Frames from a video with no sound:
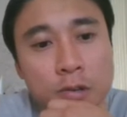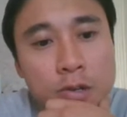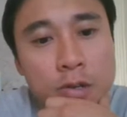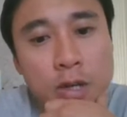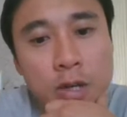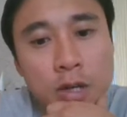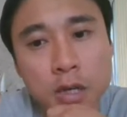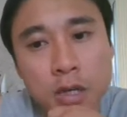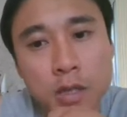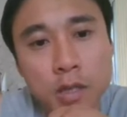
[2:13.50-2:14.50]

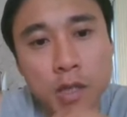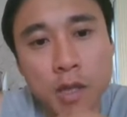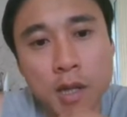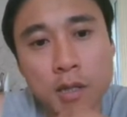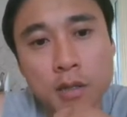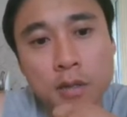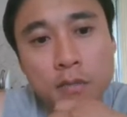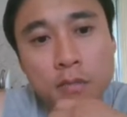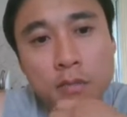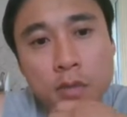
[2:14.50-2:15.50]
So that's
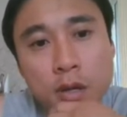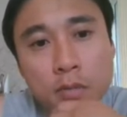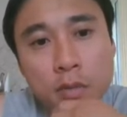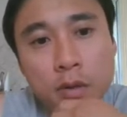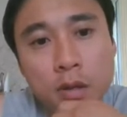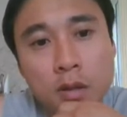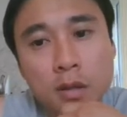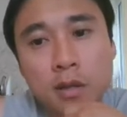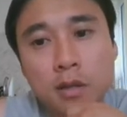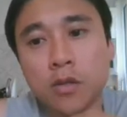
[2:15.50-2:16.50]
making me
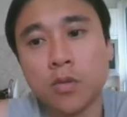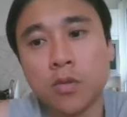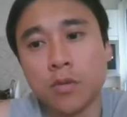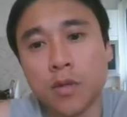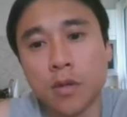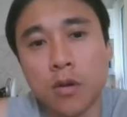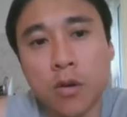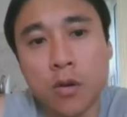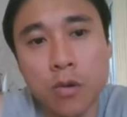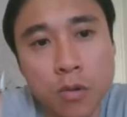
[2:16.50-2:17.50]
lean towards a
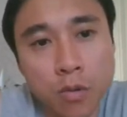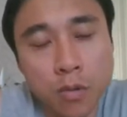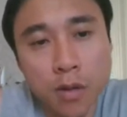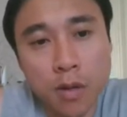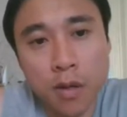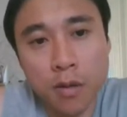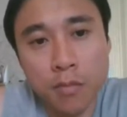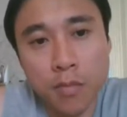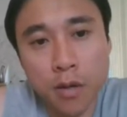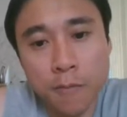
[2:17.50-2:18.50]
call
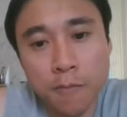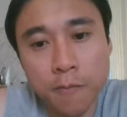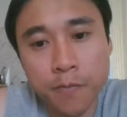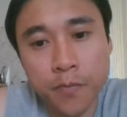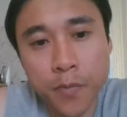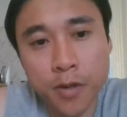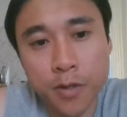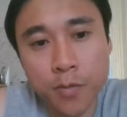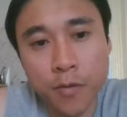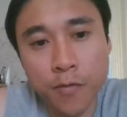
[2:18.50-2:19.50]
here, because
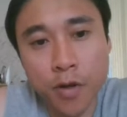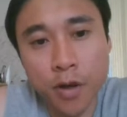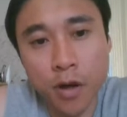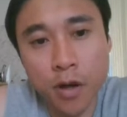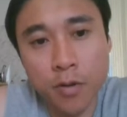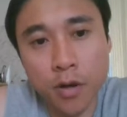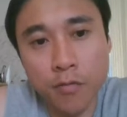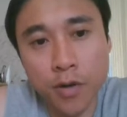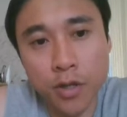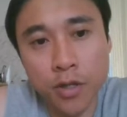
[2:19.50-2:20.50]
we're very high up in our
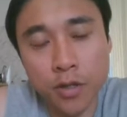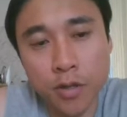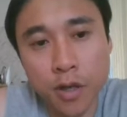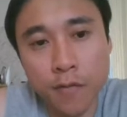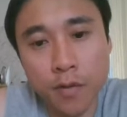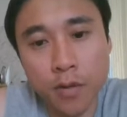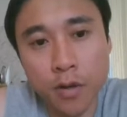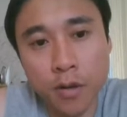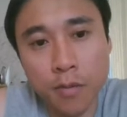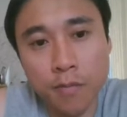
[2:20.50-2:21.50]
range,
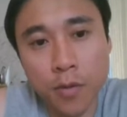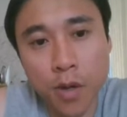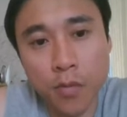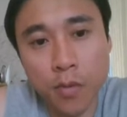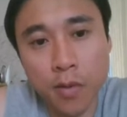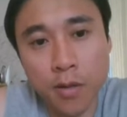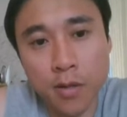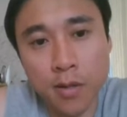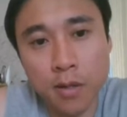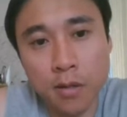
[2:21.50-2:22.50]
given the way we played this
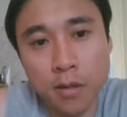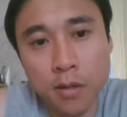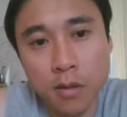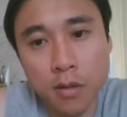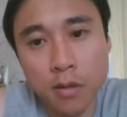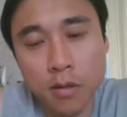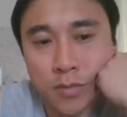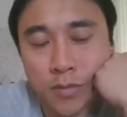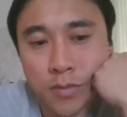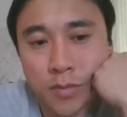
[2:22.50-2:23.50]
hand.
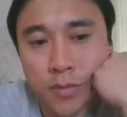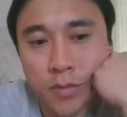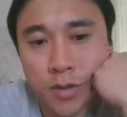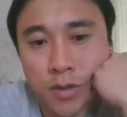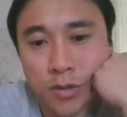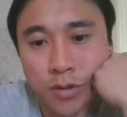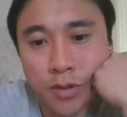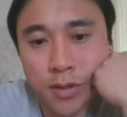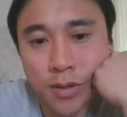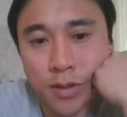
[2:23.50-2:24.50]
Surely
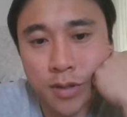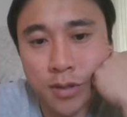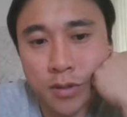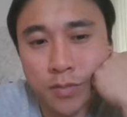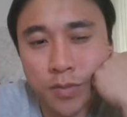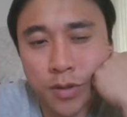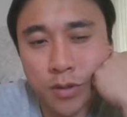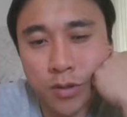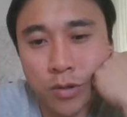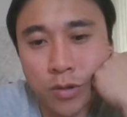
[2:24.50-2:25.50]
this has to be a
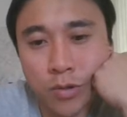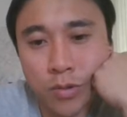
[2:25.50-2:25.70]
call.